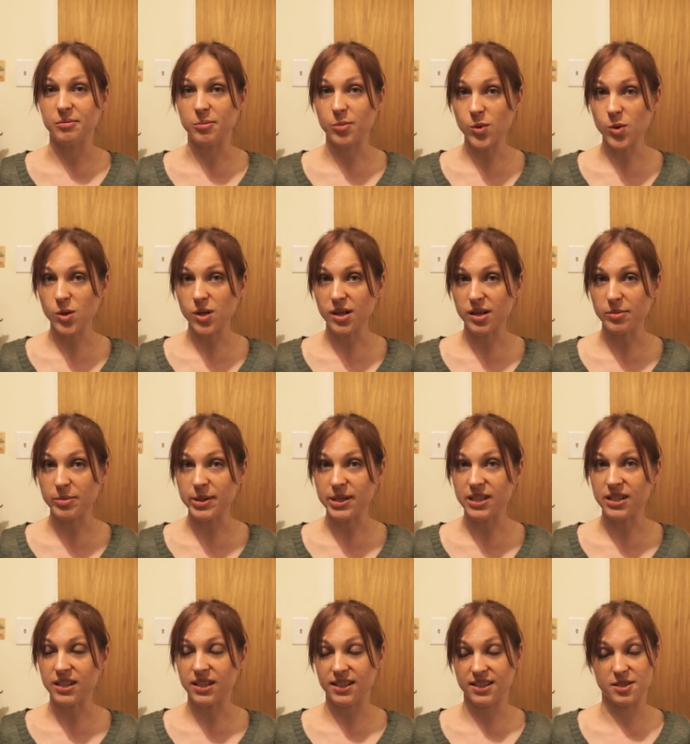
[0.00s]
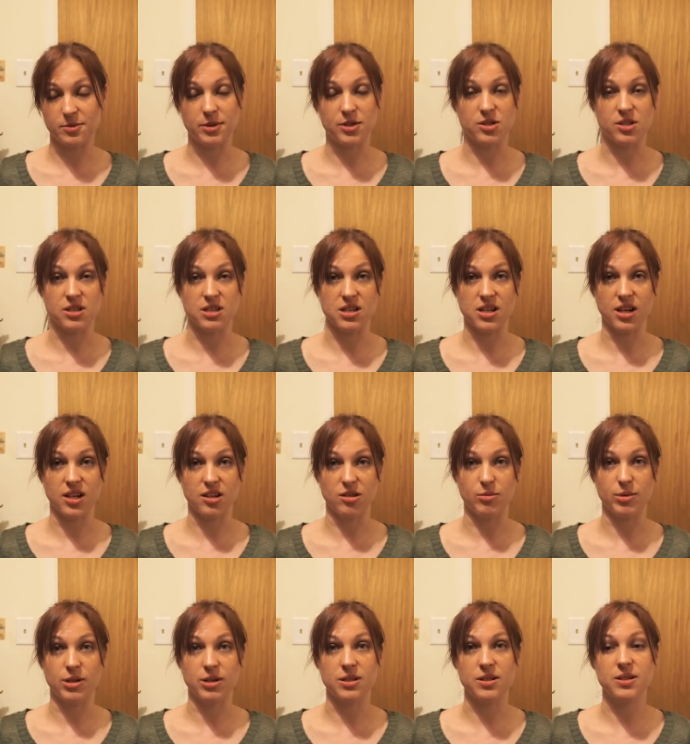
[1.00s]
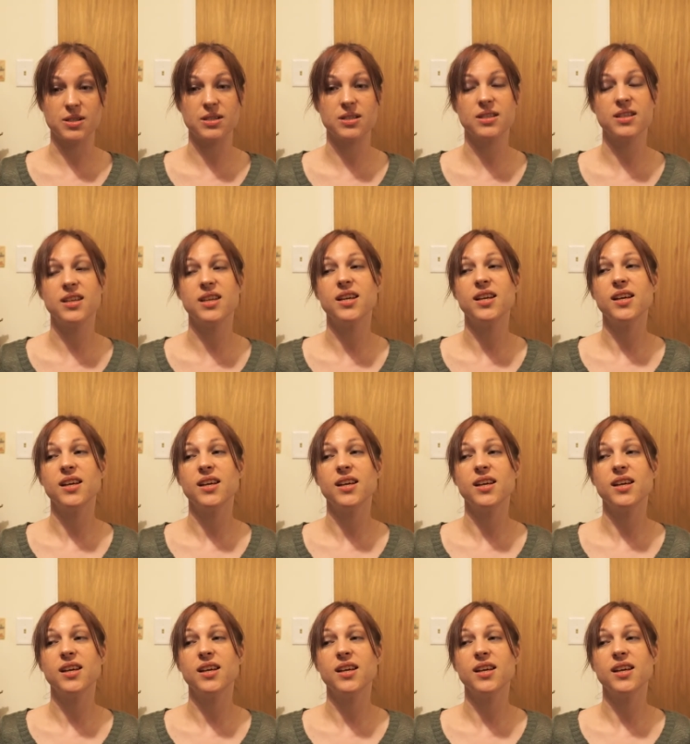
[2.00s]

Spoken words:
more, especially the audiobooks,